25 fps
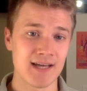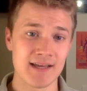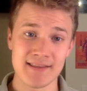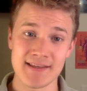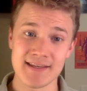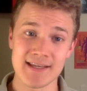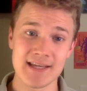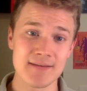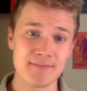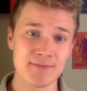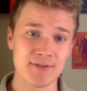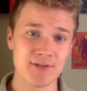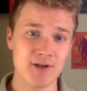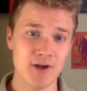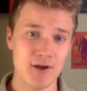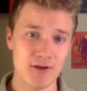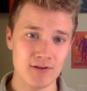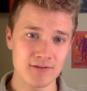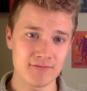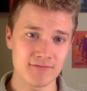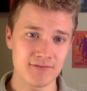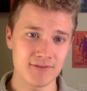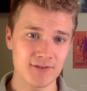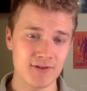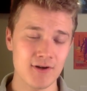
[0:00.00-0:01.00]
I think him and
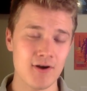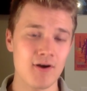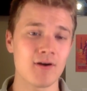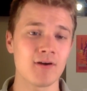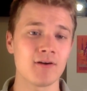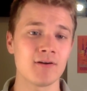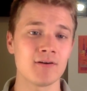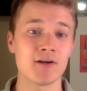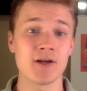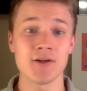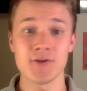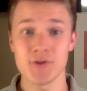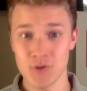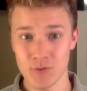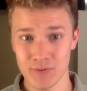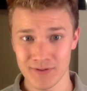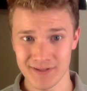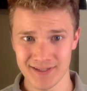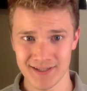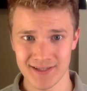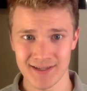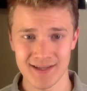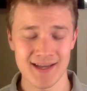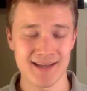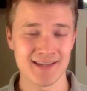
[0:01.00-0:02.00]
Oliver are
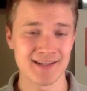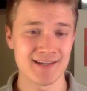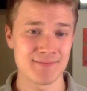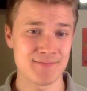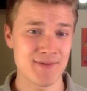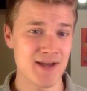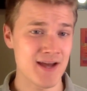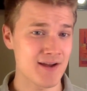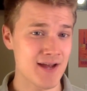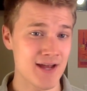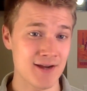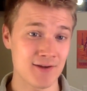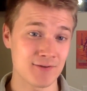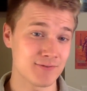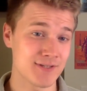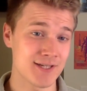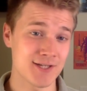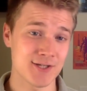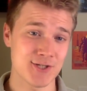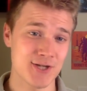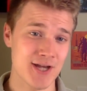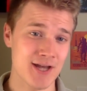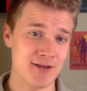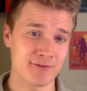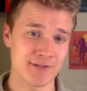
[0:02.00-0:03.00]
annoying, and I don't like
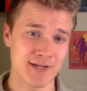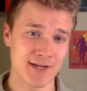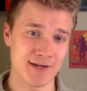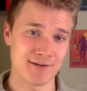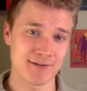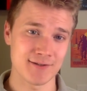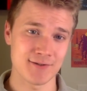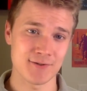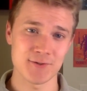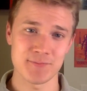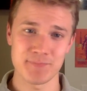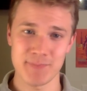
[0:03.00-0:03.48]
child characters,